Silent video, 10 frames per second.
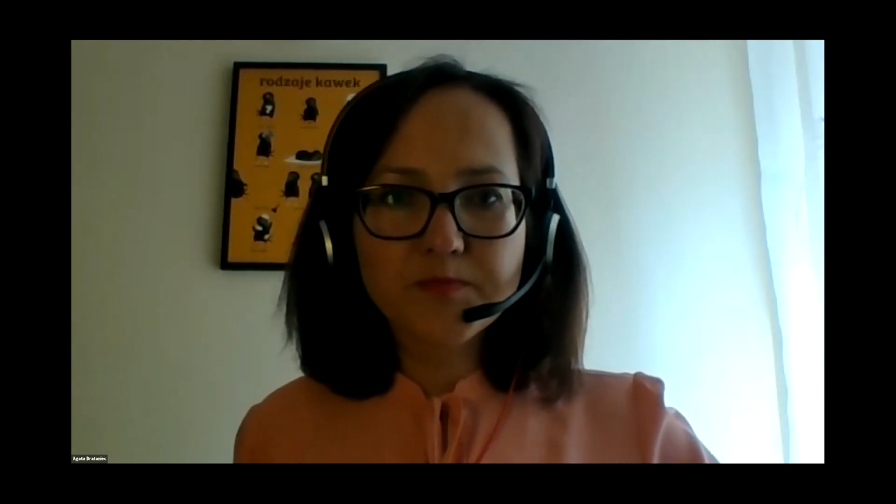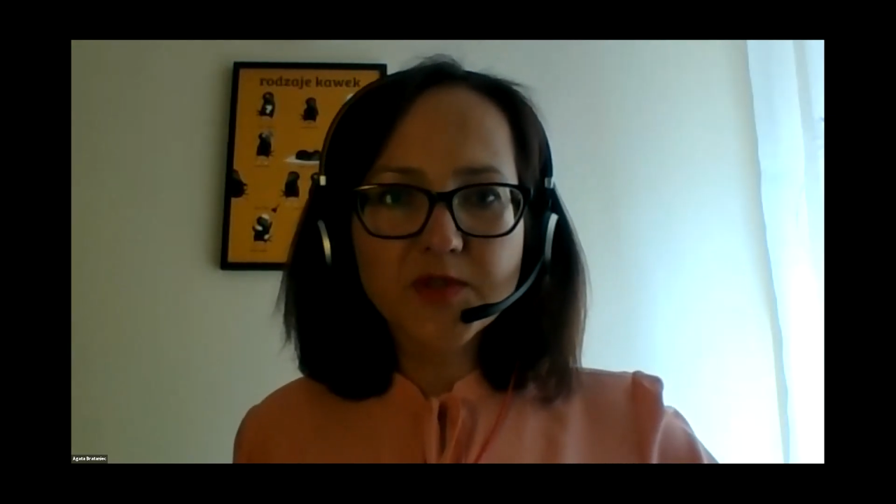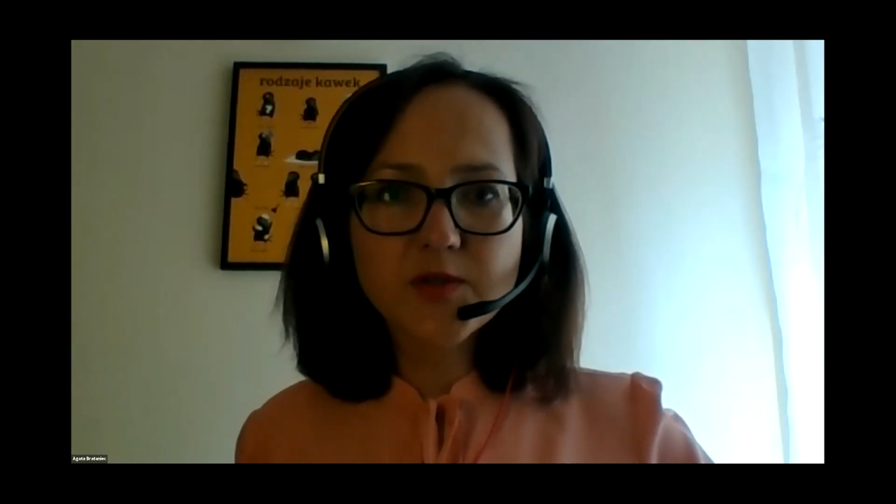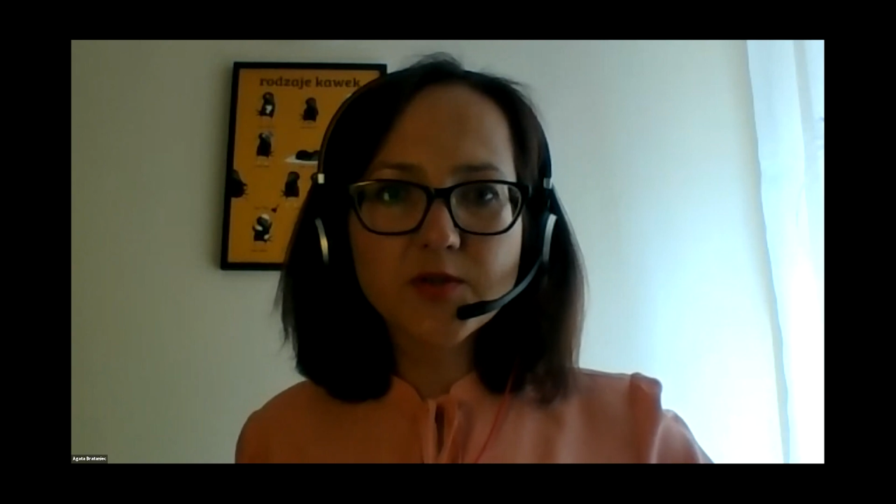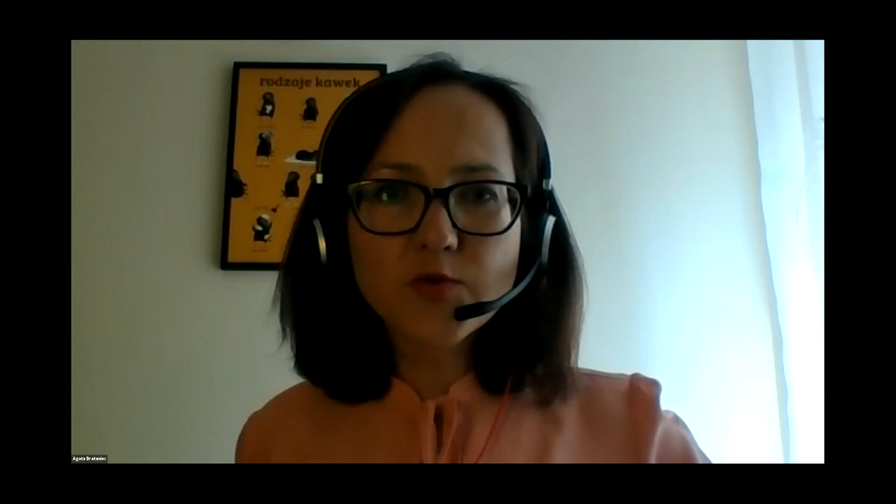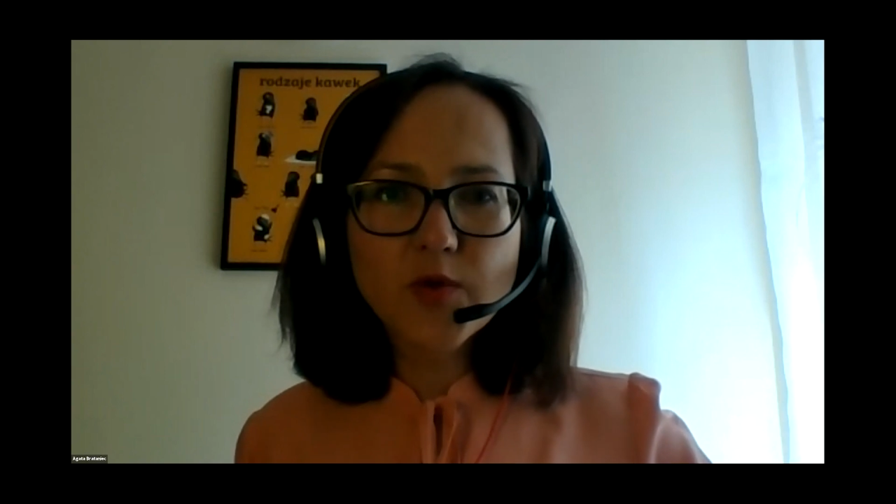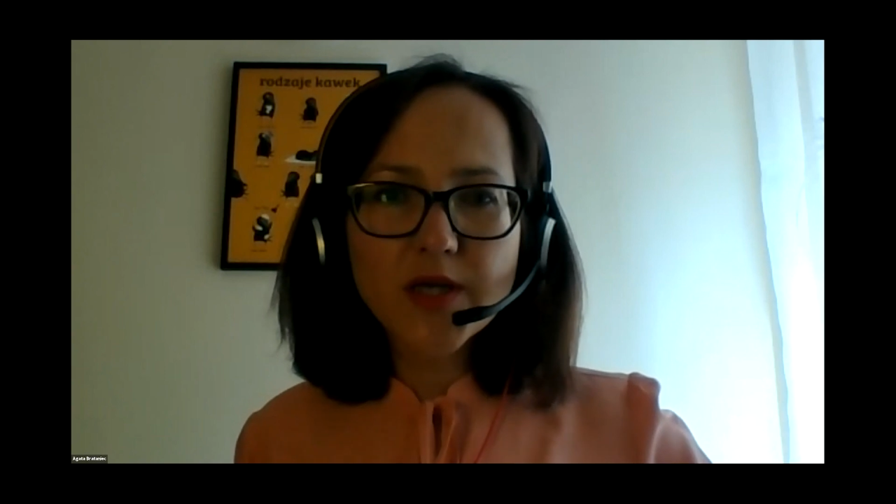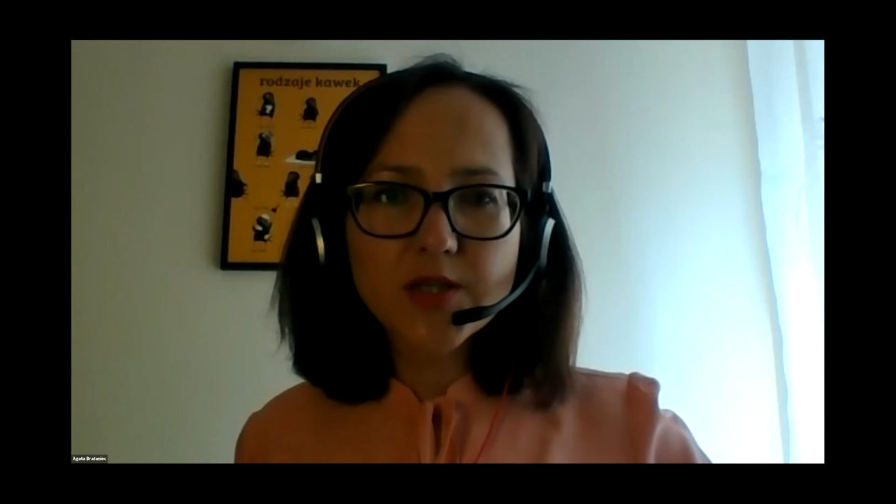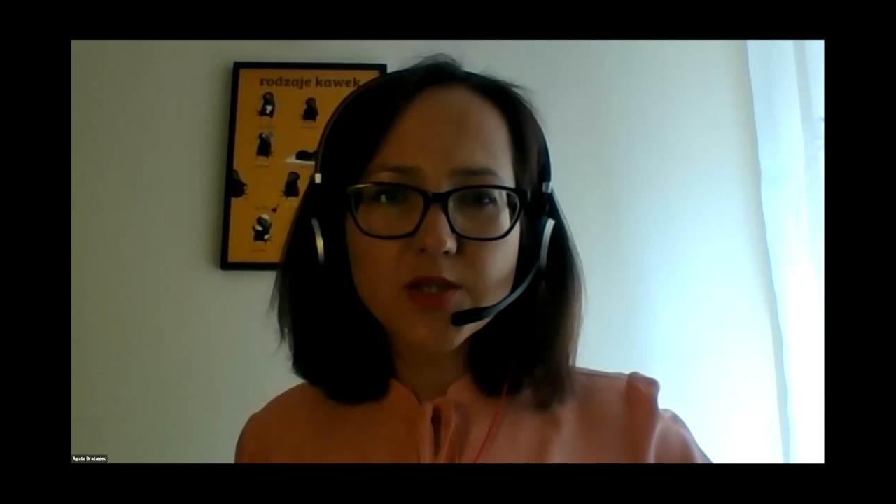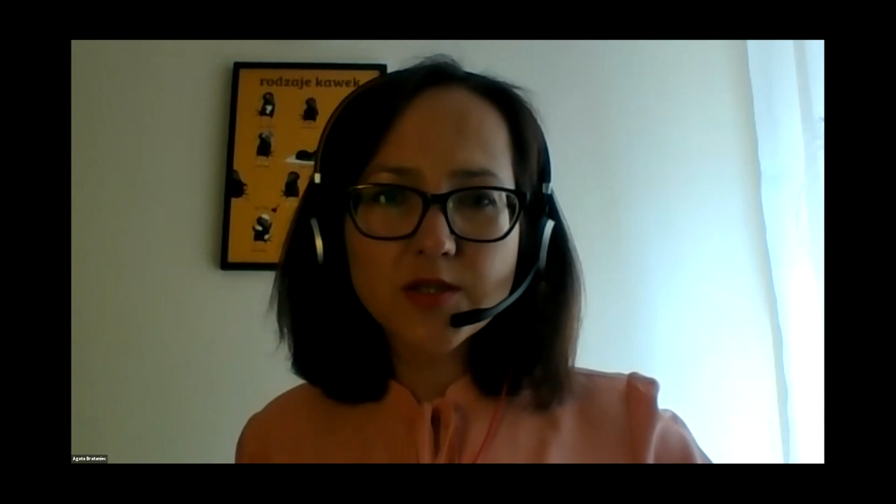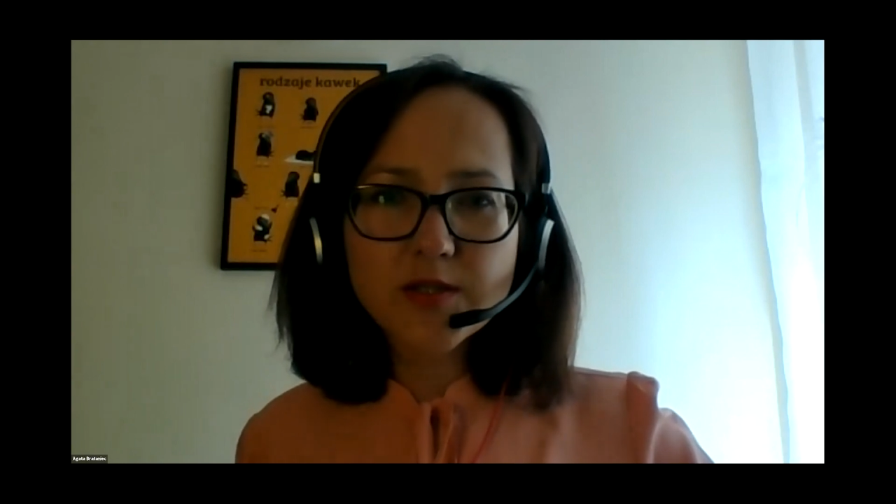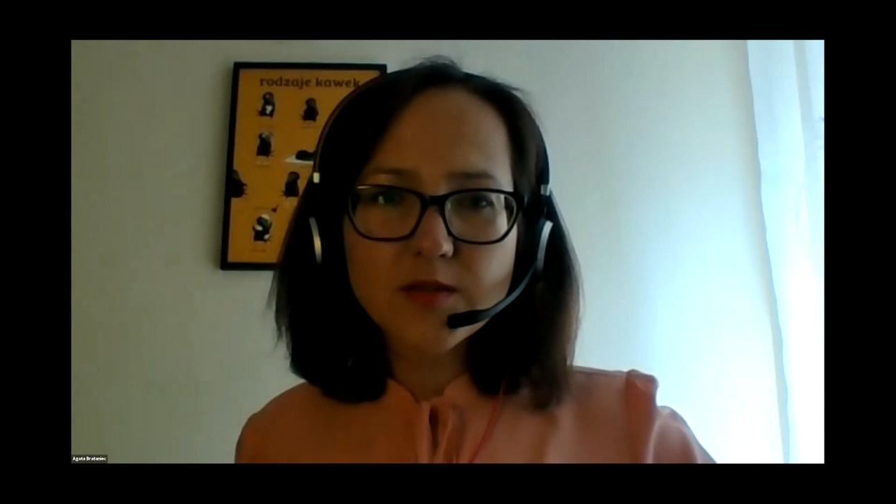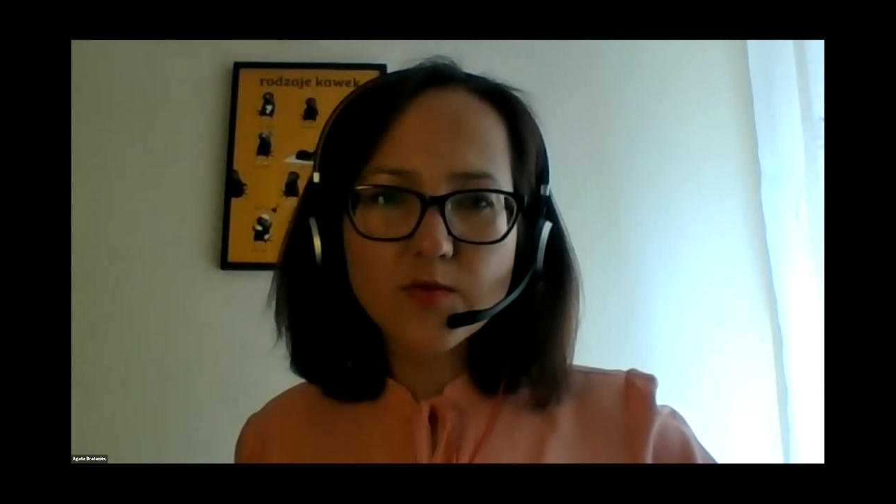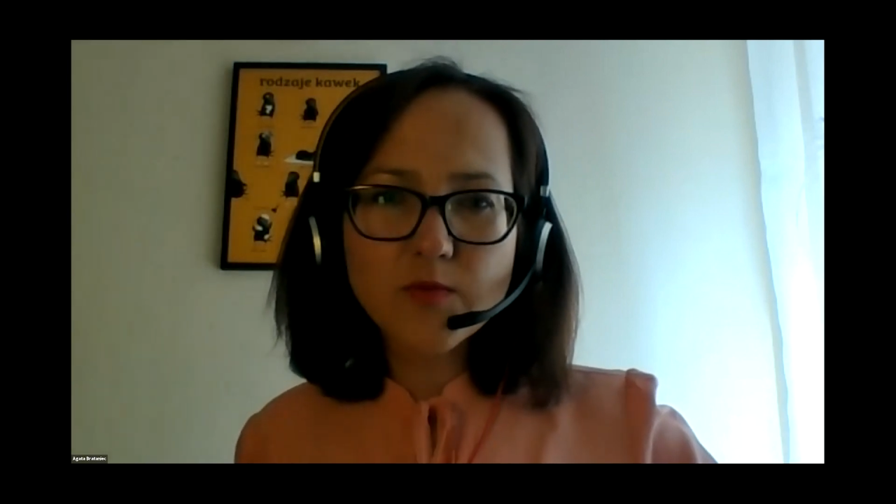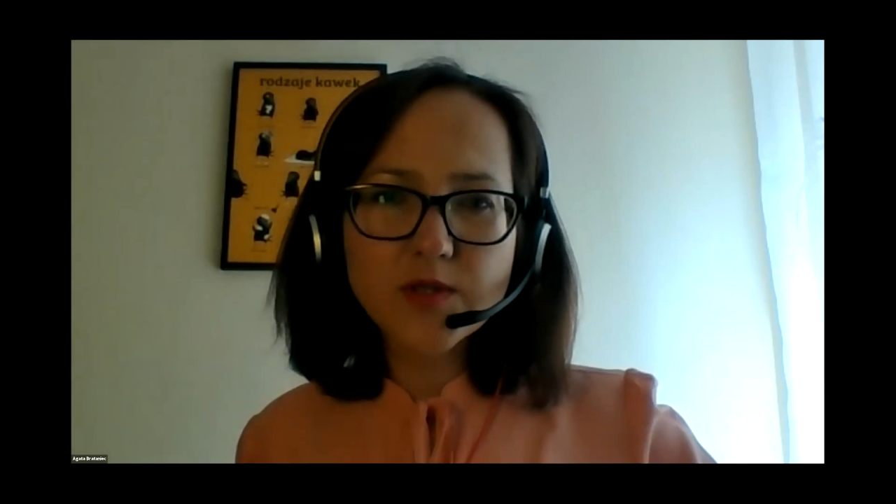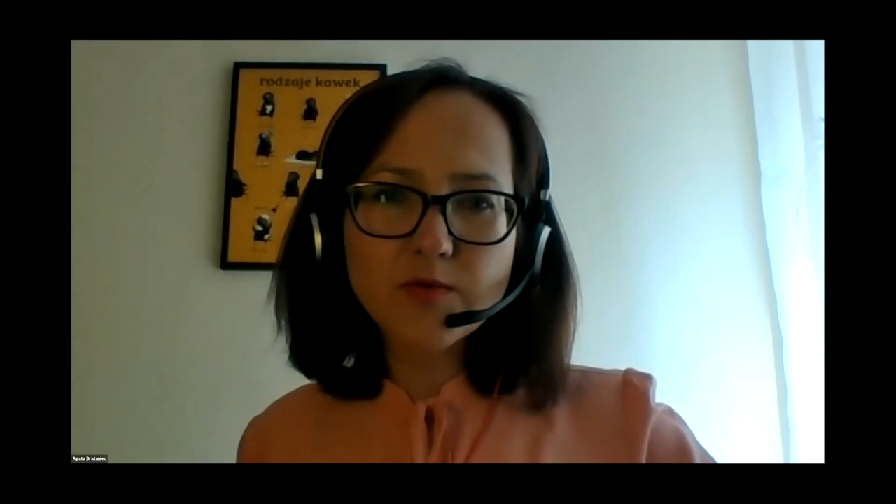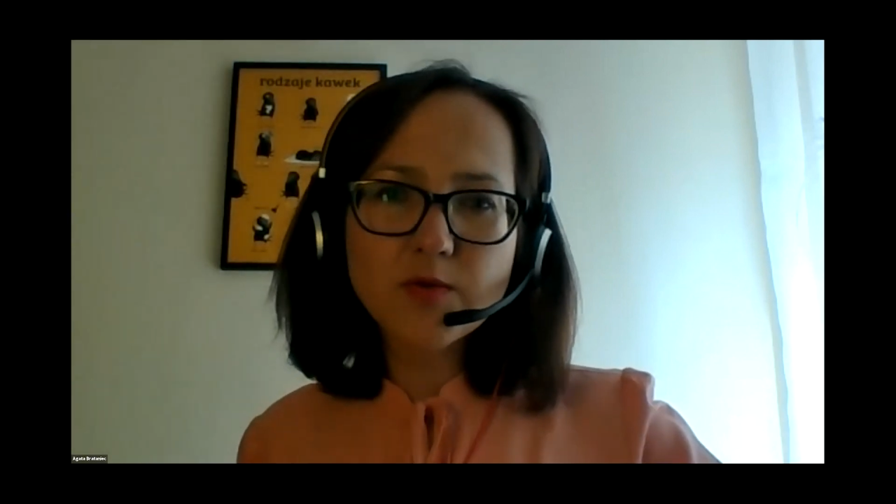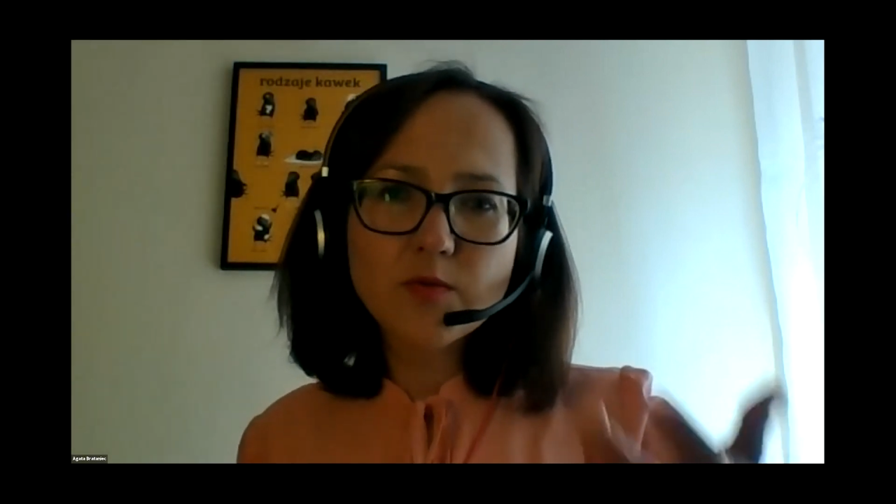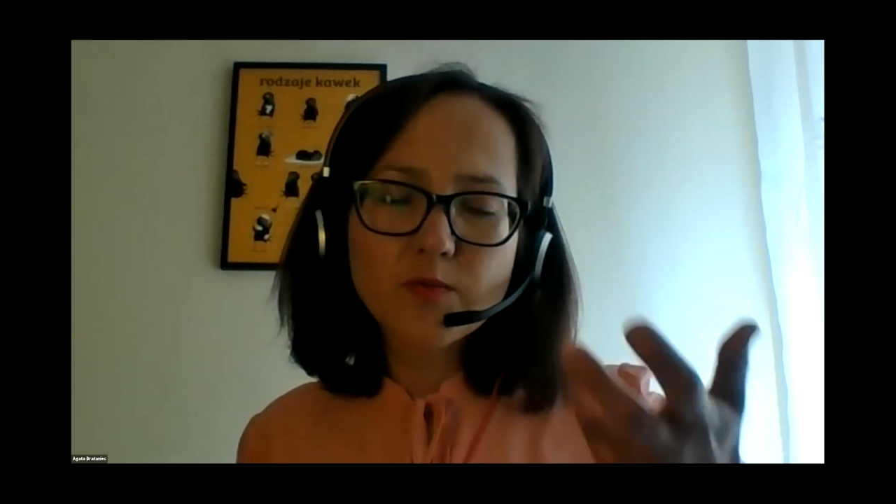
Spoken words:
situations when we